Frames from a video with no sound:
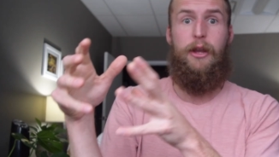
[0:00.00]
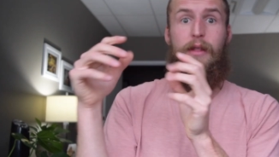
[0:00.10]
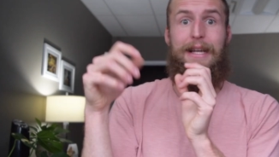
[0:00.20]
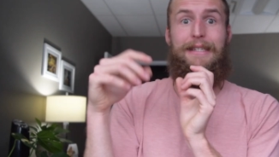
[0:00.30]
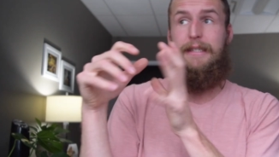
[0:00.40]

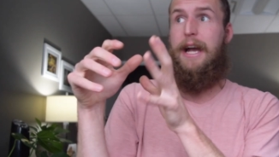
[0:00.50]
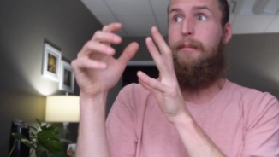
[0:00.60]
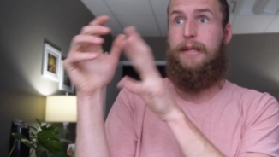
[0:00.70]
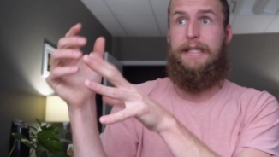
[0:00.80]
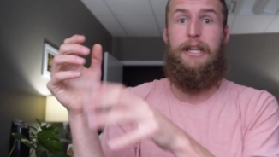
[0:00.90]
You're less
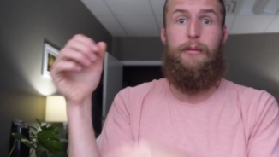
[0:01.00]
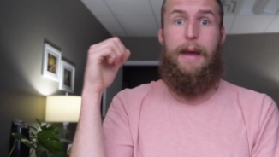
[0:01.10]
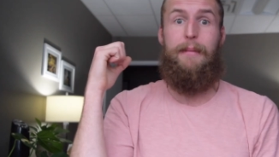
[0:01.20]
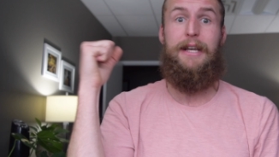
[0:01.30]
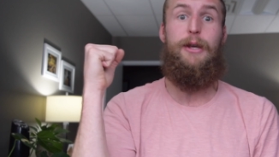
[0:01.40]
desirable as a single
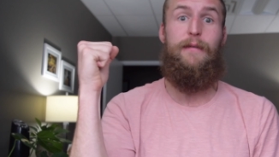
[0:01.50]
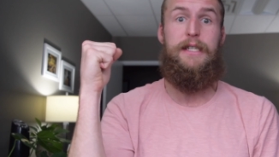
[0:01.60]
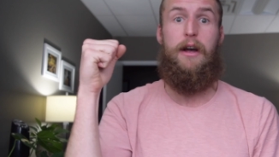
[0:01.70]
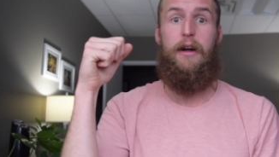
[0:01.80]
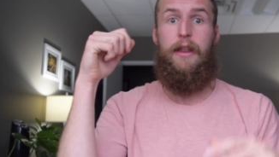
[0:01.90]
man because you have a
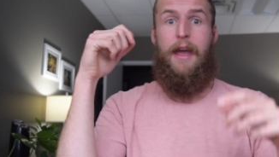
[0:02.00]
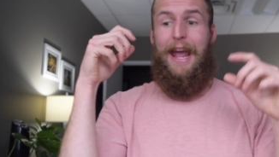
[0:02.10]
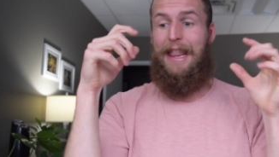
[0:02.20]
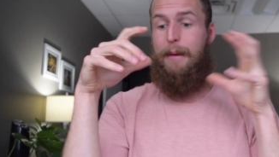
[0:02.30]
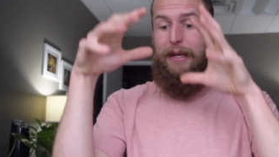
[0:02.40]
son,
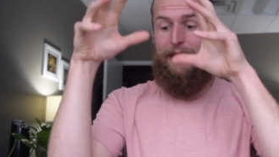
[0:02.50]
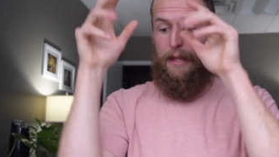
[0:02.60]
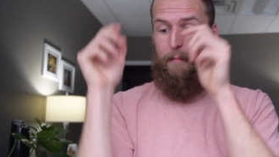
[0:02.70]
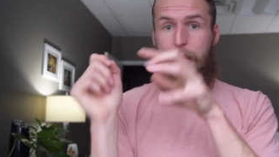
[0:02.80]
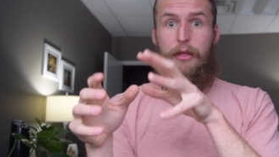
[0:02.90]
and that means that
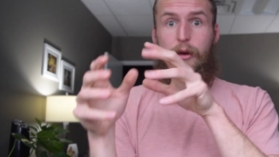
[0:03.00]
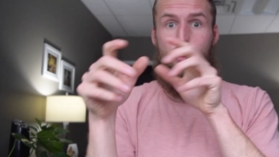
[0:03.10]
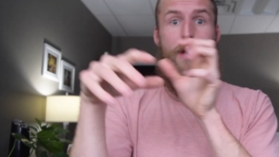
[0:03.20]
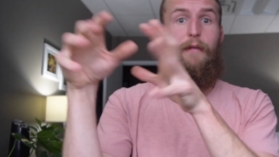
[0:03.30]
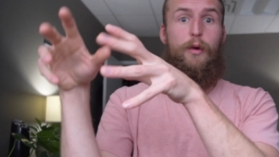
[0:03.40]
the mother,
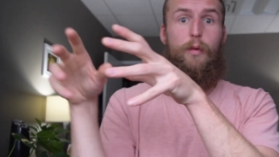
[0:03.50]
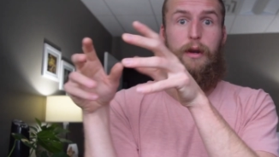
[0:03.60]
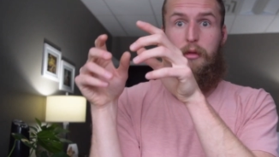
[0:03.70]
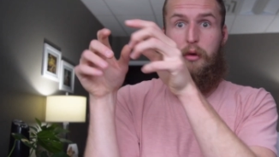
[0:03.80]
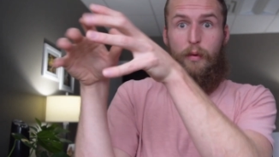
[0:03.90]
whoever
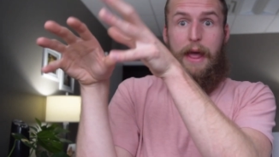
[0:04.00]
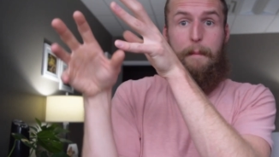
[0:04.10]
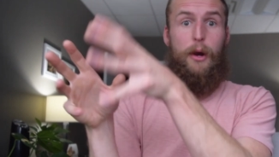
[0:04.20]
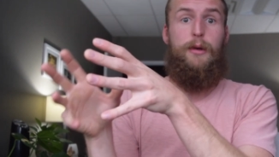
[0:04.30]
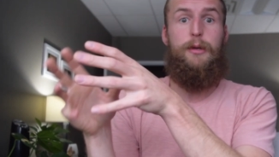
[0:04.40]
would the,
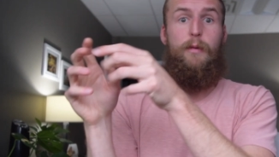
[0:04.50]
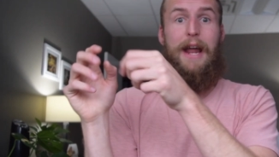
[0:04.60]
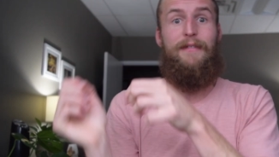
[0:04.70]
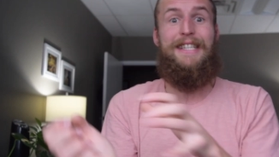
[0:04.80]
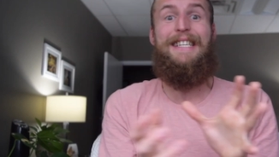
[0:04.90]
that person would
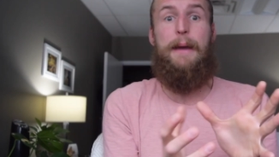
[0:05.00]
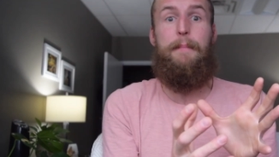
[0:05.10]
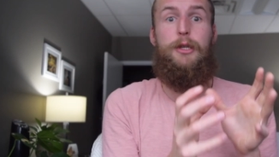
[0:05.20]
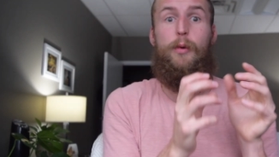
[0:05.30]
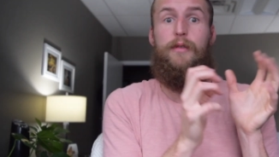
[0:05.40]
have to step
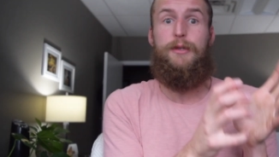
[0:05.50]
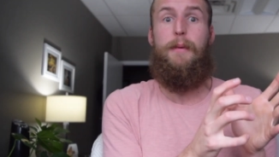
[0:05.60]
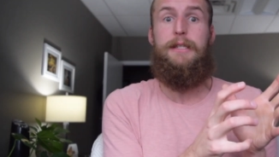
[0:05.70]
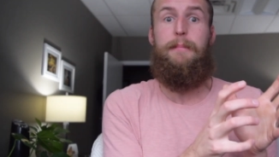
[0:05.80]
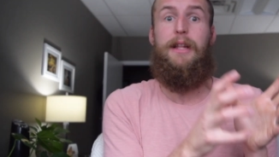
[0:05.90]
into a
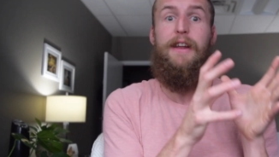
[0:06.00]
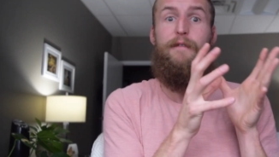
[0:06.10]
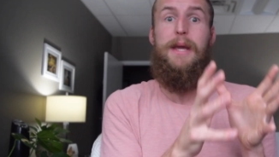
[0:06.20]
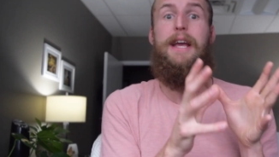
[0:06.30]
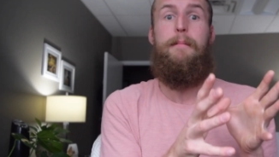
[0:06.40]
responsibility
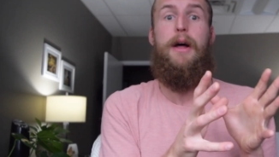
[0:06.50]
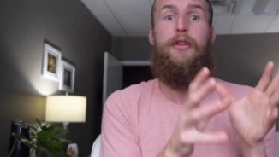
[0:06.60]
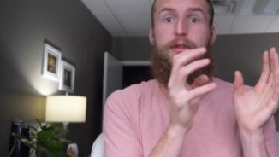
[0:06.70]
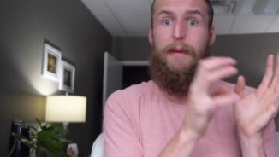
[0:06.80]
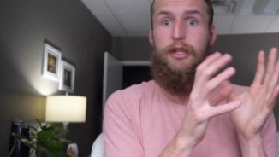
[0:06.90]
of being a
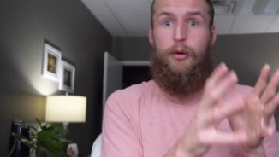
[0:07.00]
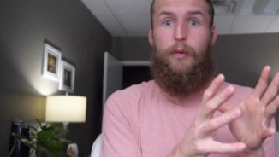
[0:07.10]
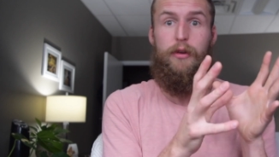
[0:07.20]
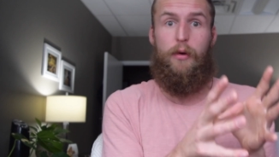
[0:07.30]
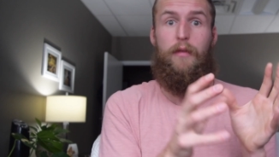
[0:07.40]
mother to my
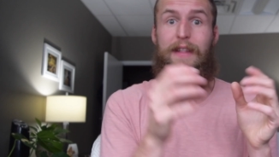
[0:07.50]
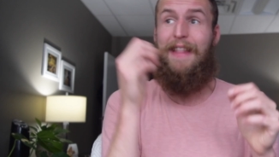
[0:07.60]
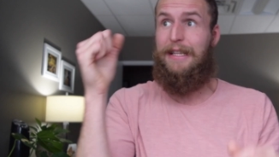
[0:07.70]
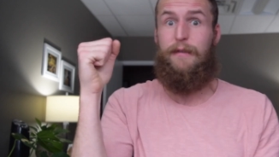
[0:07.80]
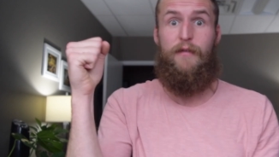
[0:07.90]
two-year-old, and
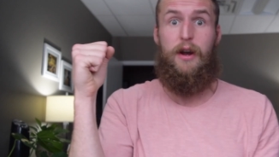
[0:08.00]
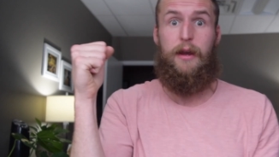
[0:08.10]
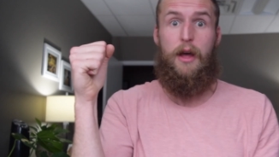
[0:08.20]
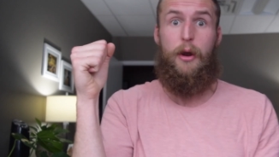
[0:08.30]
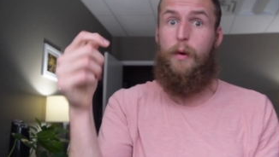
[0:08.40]
that's a
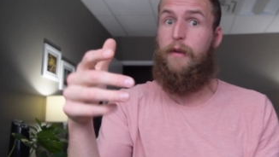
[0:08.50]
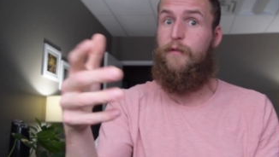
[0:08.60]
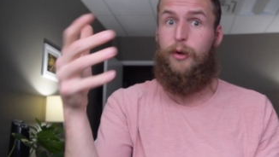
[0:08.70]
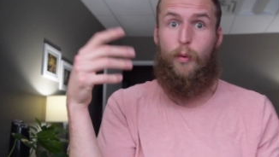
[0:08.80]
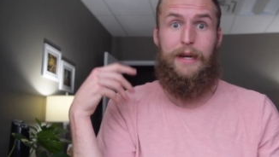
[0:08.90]
fucking lot of work
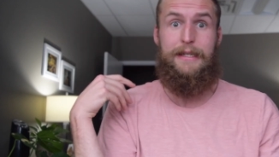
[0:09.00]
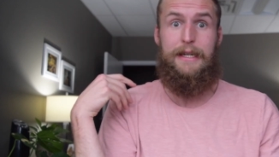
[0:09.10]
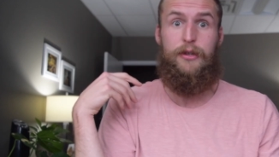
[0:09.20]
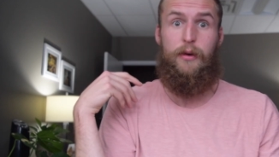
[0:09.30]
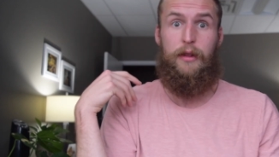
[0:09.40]
for a
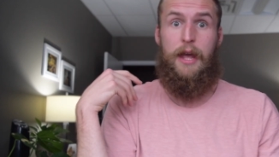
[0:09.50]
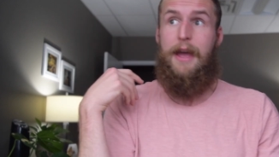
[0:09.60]
26-year-old